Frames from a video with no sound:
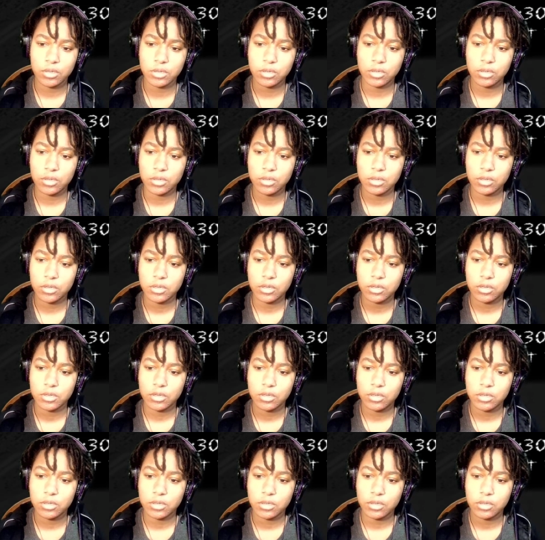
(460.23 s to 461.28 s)

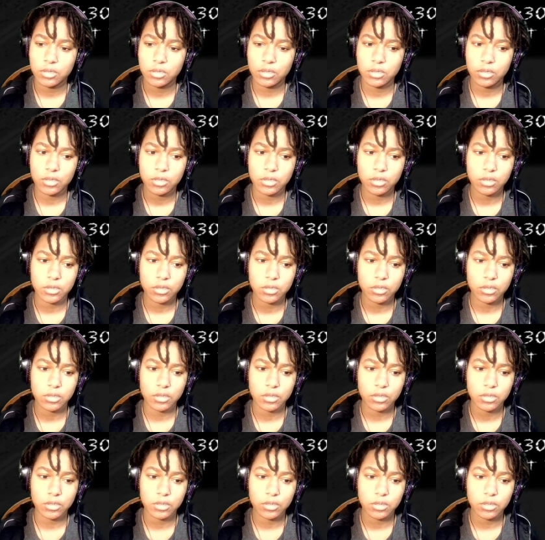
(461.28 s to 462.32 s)

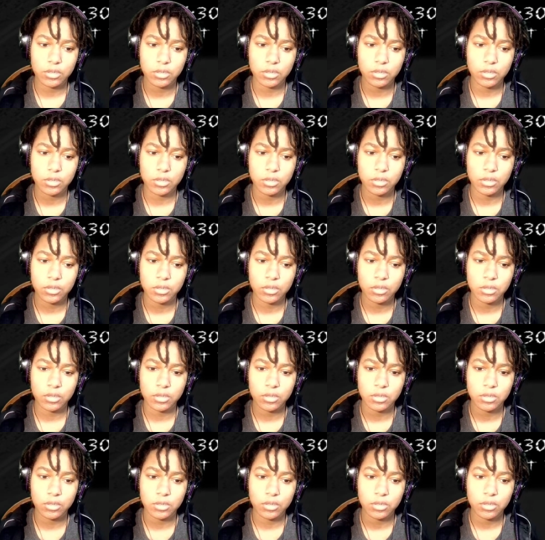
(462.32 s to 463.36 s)

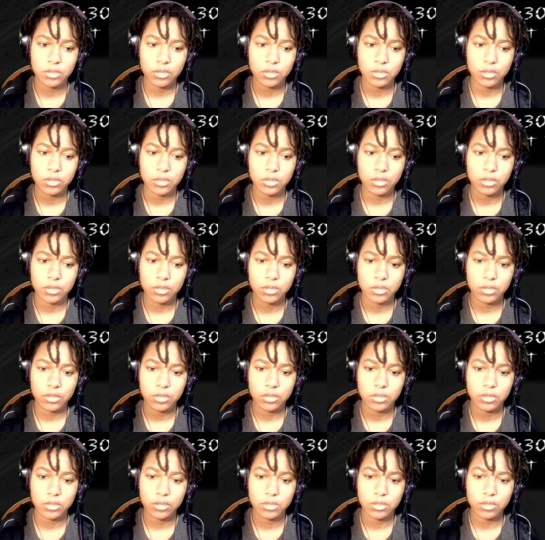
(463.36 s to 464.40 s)

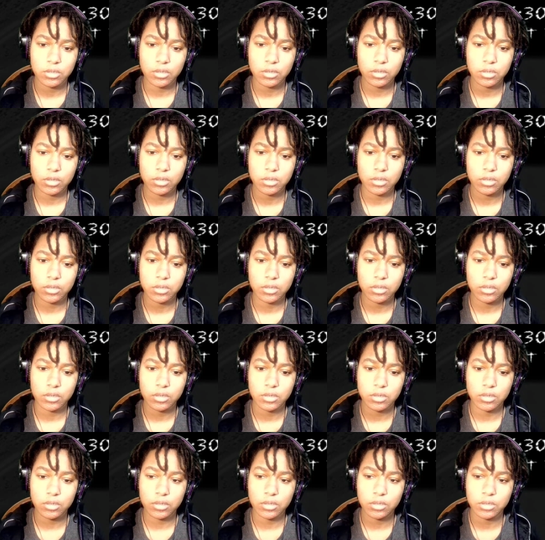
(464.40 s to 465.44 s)

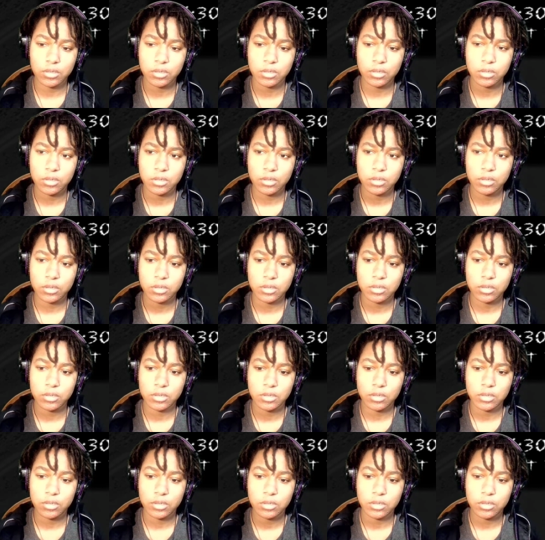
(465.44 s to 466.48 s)

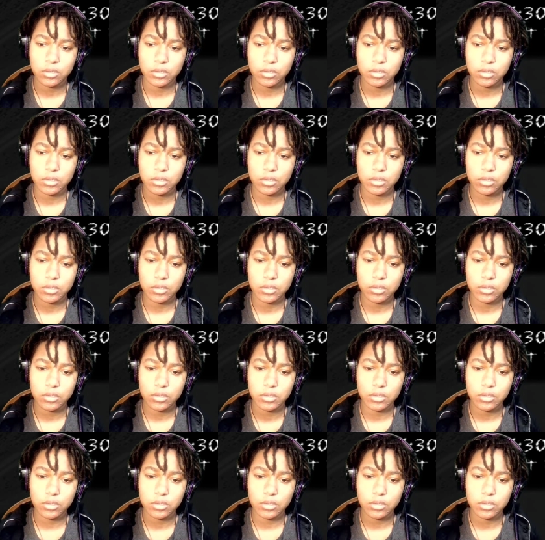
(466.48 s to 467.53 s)

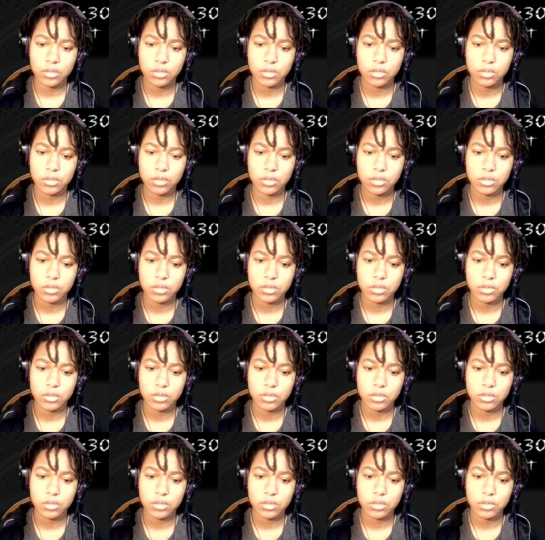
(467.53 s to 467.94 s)
(silence)